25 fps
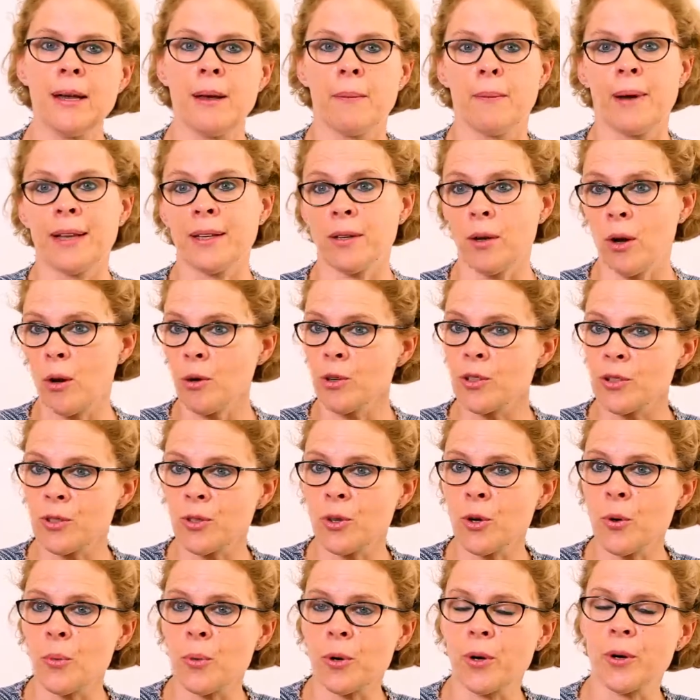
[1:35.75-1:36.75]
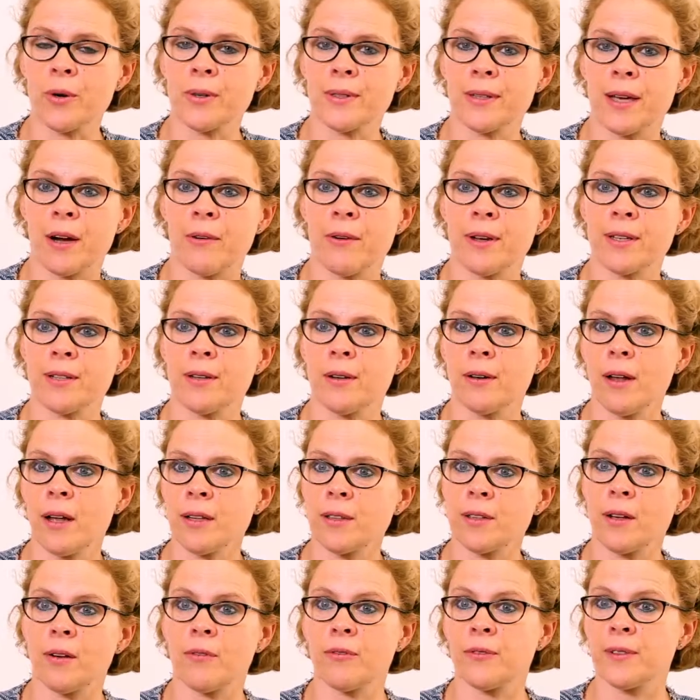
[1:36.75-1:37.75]
but also because there is a
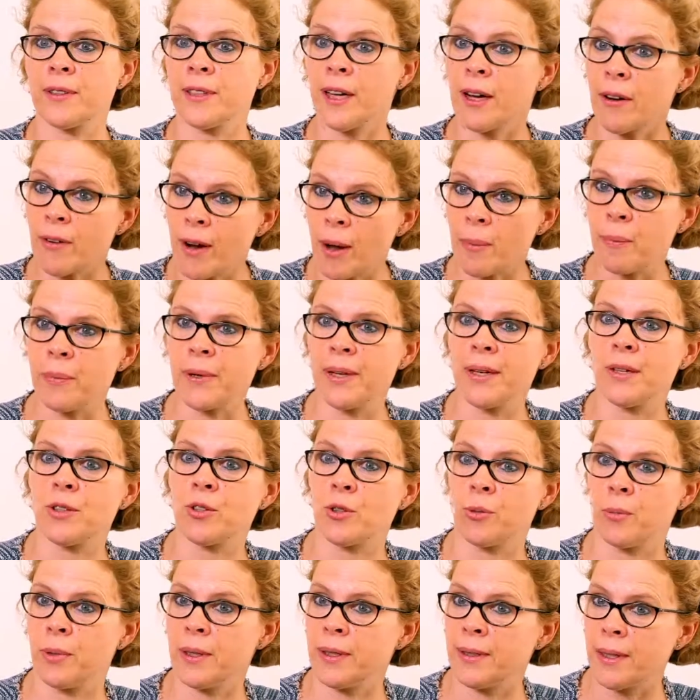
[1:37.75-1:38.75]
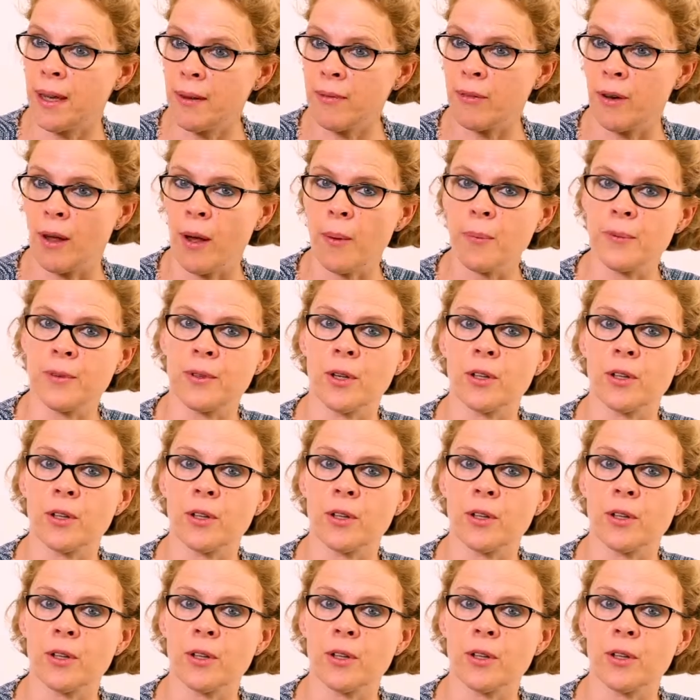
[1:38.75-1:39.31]
lot of therapy to be developed,